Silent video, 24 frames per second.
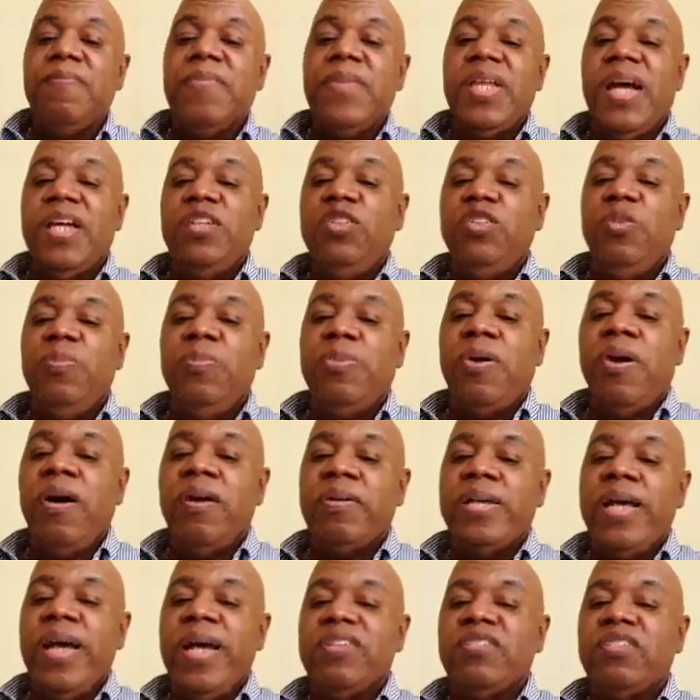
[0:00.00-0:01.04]
I do a
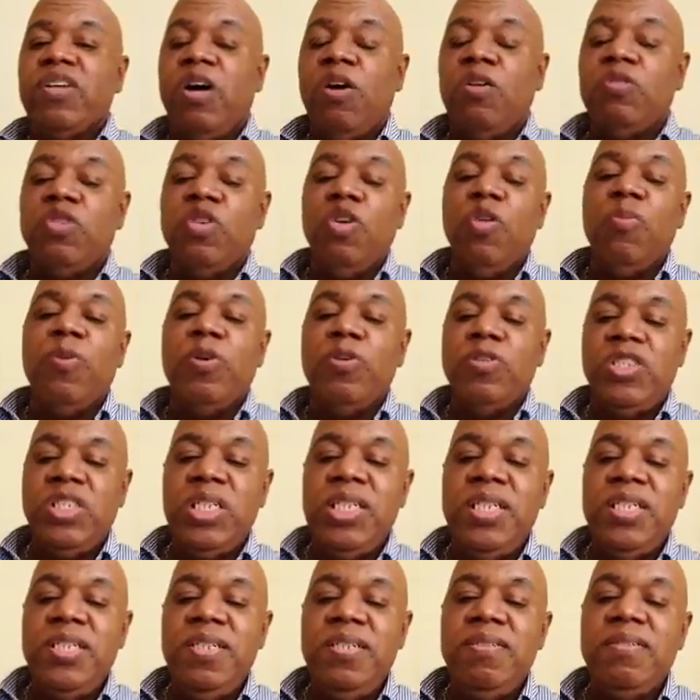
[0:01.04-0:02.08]
broadcast called No More
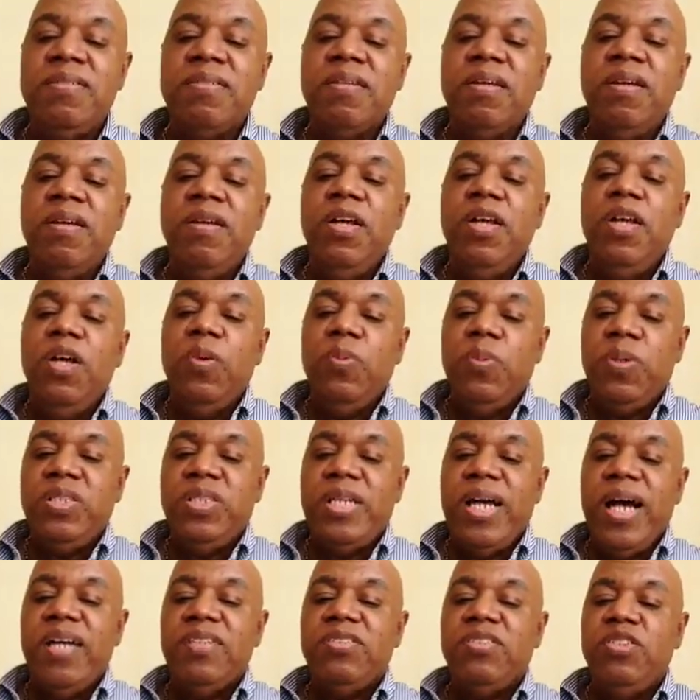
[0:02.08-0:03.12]
Genies, which
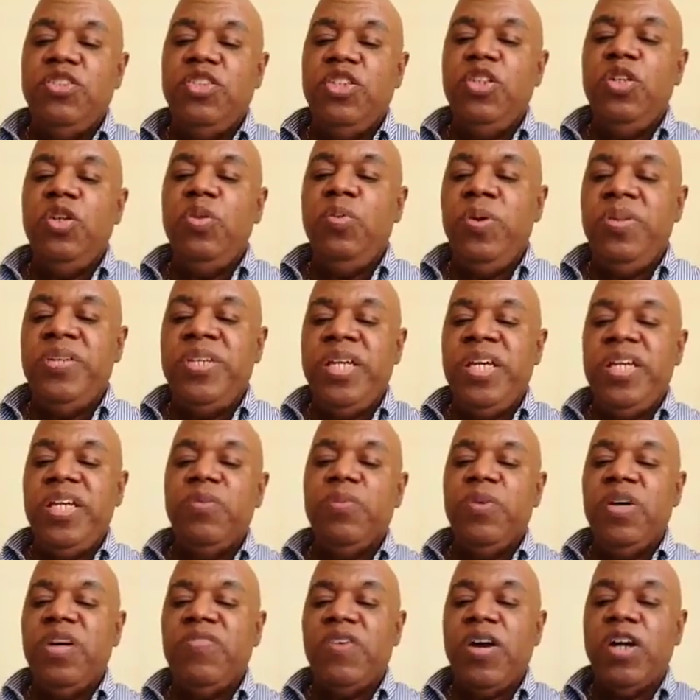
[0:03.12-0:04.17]
has to do with getting
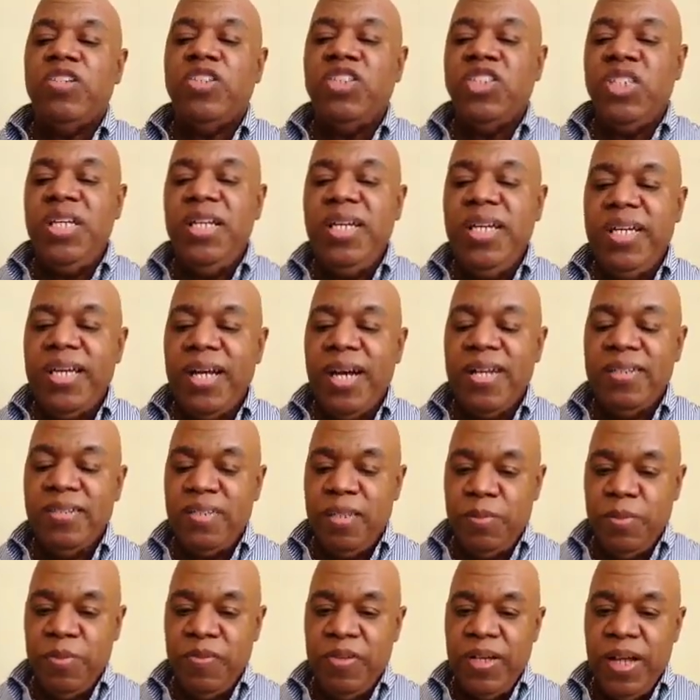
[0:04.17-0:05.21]
rid of our genie
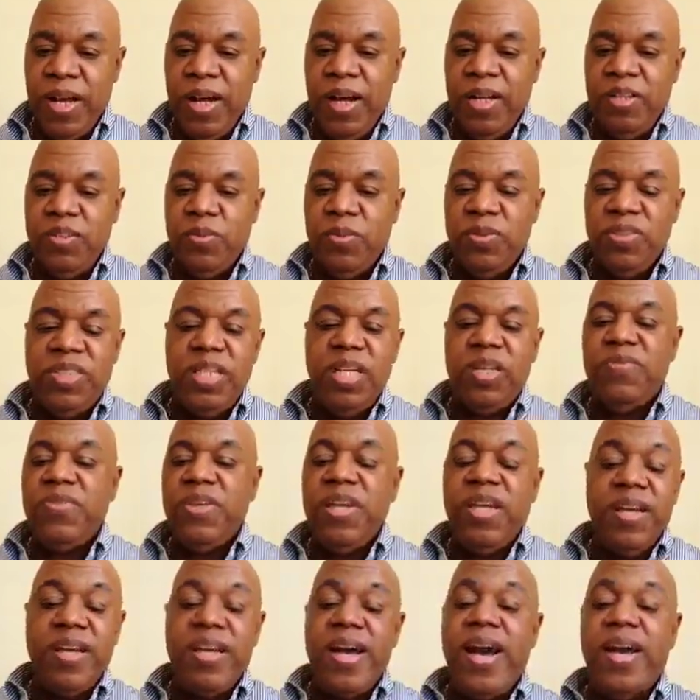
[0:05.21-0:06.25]
concept of God. So instead of
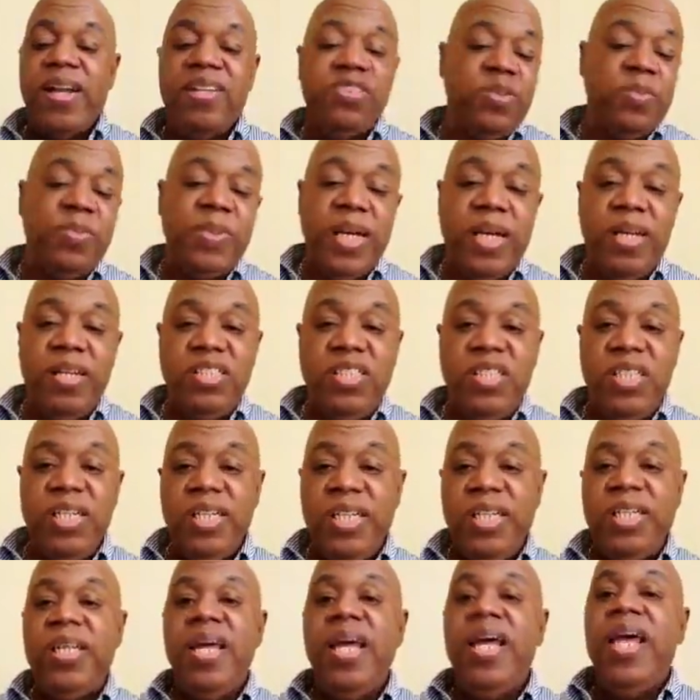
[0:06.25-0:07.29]
thinking God is some kind of
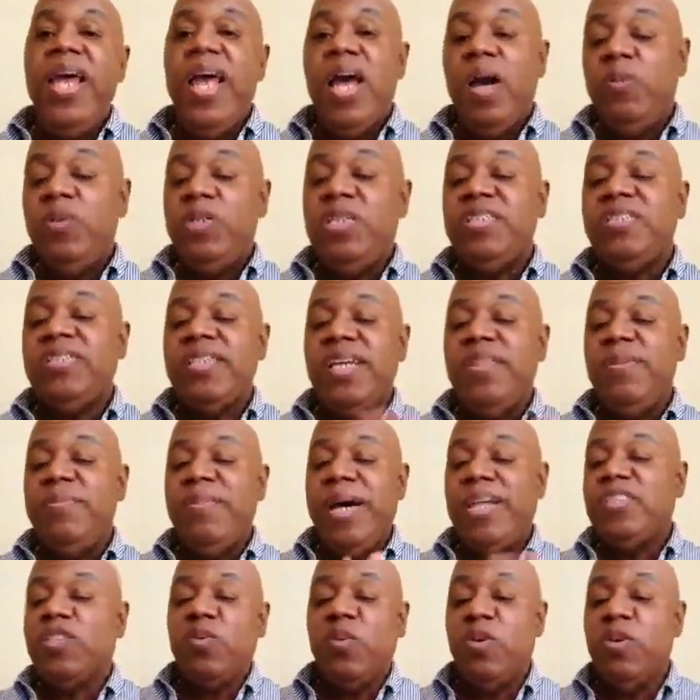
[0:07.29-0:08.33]
genie and we just say the
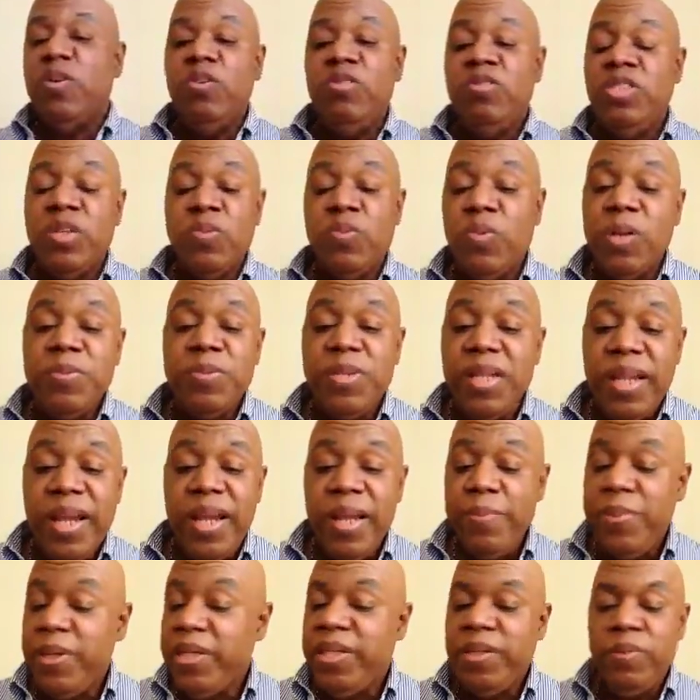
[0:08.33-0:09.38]
magic words and rub the
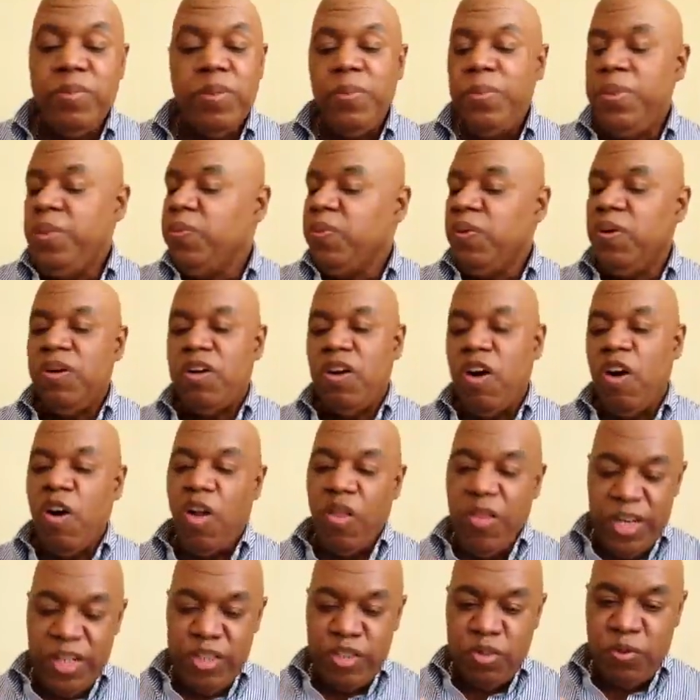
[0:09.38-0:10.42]
lamp and get what we want, all
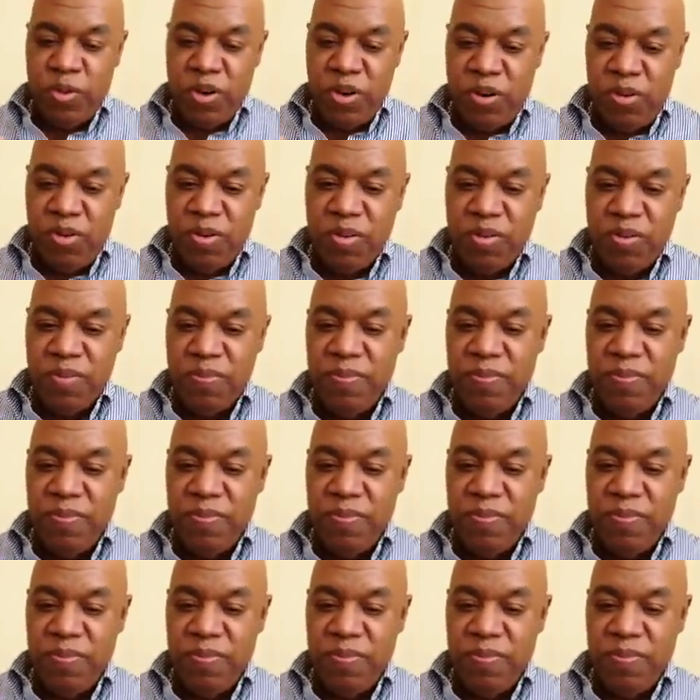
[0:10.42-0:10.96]
that is wrong.